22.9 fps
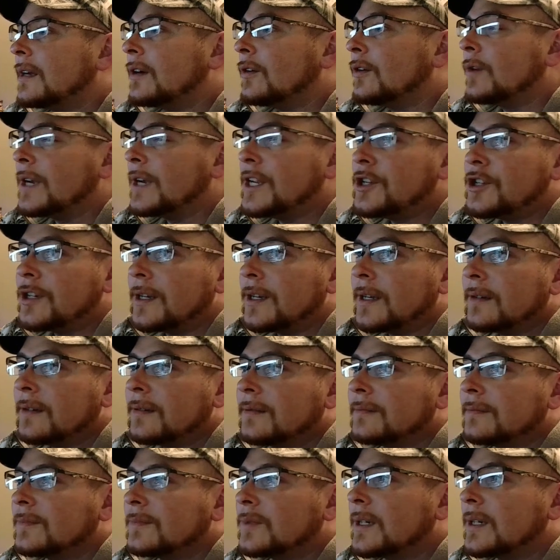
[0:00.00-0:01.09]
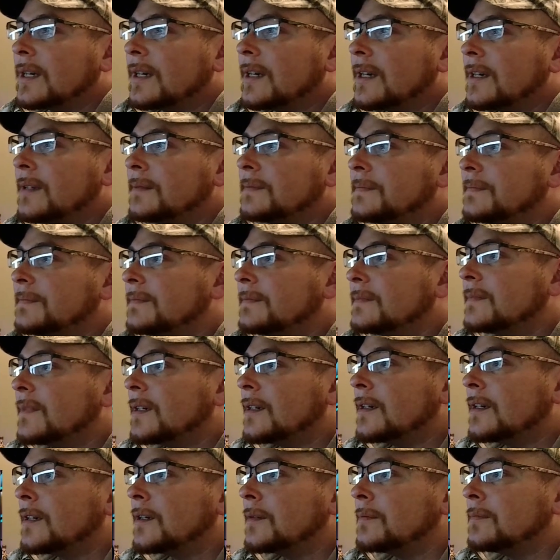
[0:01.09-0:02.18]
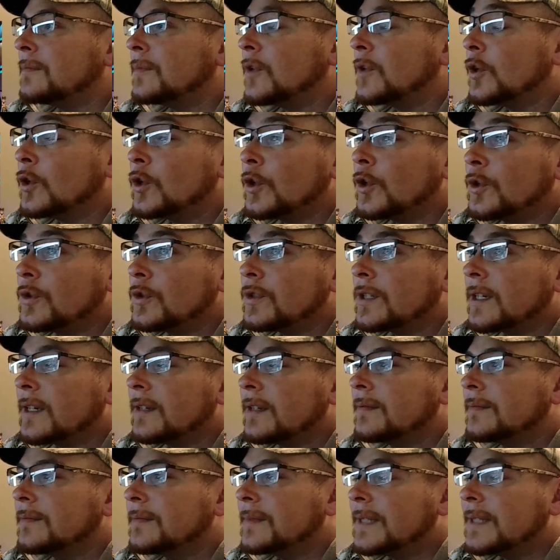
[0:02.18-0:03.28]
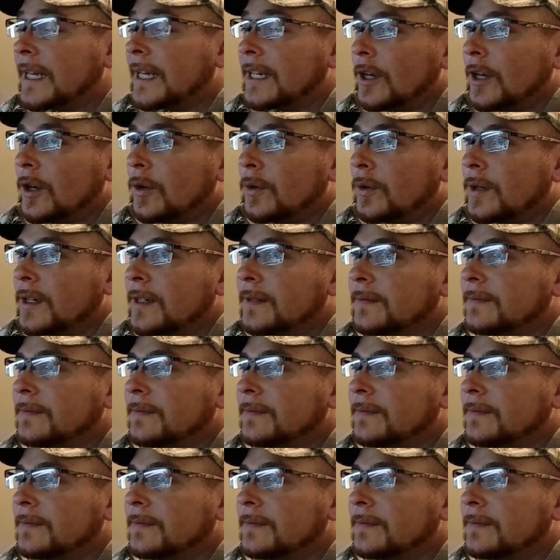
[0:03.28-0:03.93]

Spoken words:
reaching. Okay, they're losing. They know it.